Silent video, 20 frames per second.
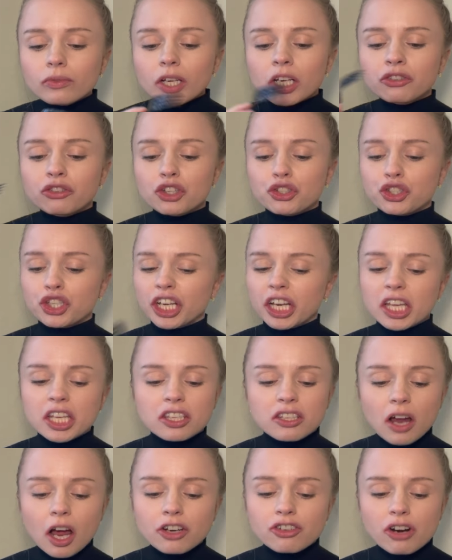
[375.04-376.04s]
The chicken's
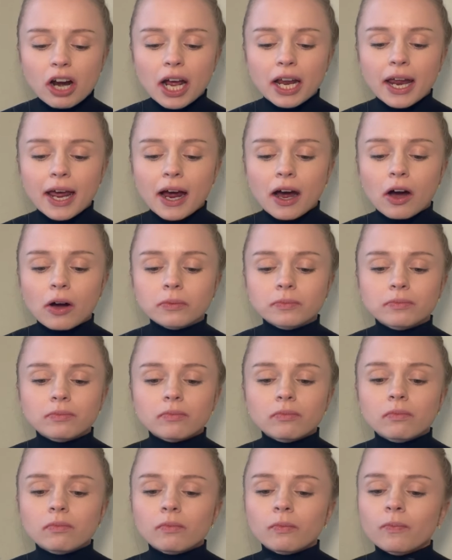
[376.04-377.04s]
not dried out.
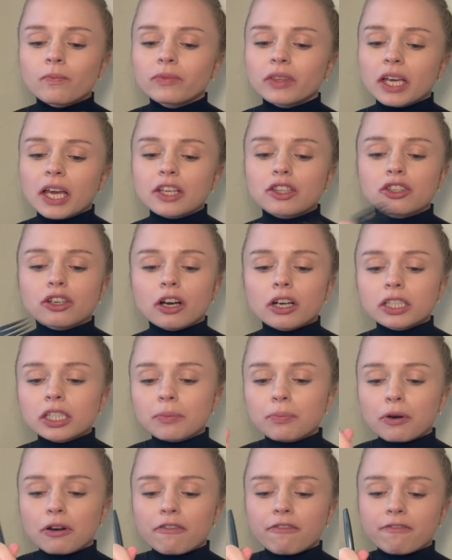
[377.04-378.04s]
It's cooked to
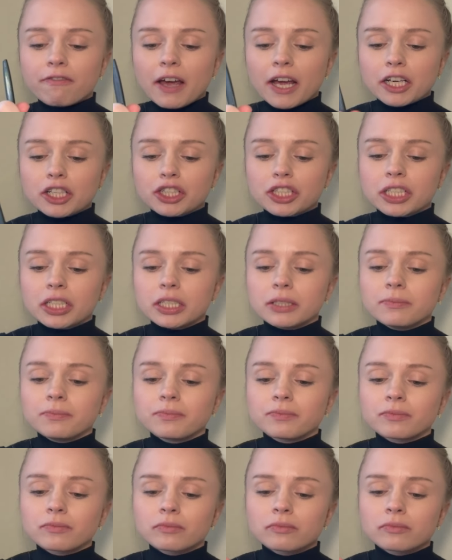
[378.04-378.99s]
perfection.